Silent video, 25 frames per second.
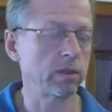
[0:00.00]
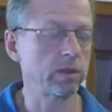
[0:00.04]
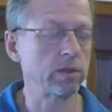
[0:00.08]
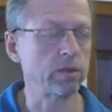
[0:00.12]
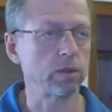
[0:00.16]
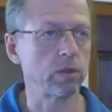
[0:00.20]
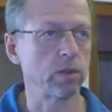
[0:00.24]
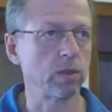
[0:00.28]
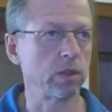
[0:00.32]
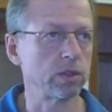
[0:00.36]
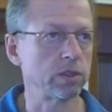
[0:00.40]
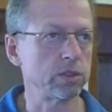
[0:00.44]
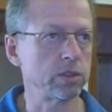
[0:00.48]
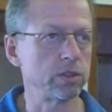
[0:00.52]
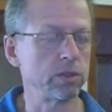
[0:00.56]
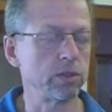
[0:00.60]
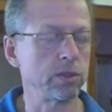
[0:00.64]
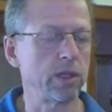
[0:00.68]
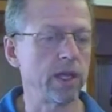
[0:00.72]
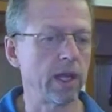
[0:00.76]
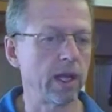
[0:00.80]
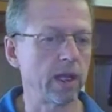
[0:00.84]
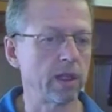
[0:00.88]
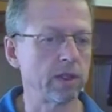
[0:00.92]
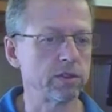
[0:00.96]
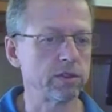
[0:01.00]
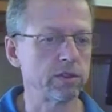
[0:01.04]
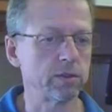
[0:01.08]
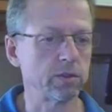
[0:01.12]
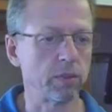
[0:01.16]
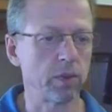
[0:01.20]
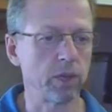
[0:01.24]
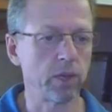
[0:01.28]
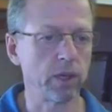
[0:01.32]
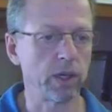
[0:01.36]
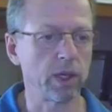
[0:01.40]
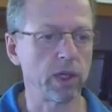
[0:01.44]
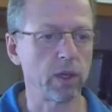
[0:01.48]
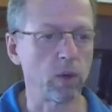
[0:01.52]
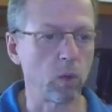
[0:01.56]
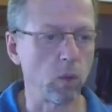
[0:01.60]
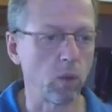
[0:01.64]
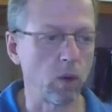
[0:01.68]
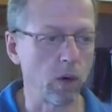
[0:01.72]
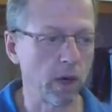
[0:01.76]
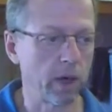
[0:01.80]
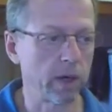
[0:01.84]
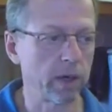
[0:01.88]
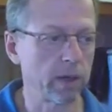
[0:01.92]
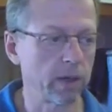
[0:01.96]
2 gallons of boiling
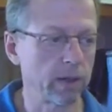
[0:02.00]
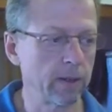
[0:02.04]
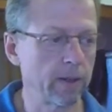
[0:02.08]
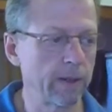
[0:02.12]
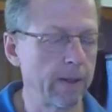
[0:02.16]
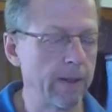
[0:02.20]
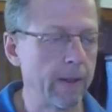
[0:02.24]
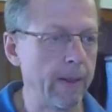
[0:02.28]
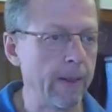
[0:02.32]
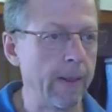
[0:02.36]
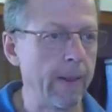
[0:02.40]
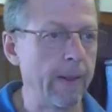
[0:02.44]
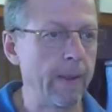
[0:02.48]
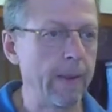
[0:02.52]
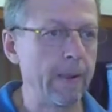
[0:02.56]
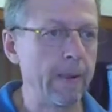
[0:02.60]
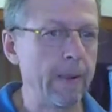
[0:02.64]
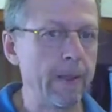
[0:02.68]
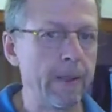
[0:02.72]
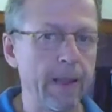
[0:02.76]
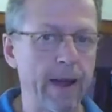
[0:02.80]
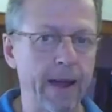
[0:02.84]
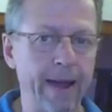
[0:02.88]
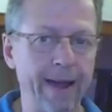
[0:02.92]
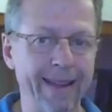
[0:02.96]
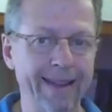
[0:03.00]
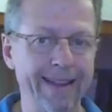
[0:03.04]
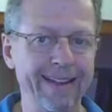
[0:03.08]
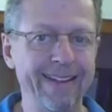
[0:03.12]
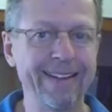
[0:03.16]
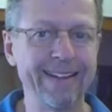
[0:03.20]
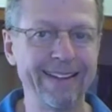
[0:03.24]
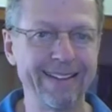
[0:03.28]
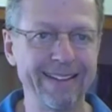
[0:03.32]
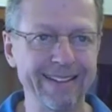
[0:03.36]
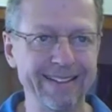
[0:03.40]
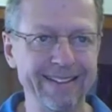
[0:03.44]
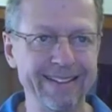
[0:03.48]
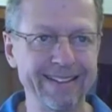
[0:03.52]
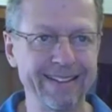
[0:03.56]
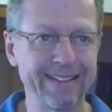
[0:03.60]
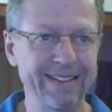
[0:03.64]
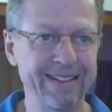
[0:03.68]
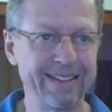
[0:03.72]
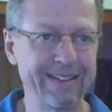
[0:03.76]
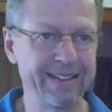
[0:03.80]
water, I hit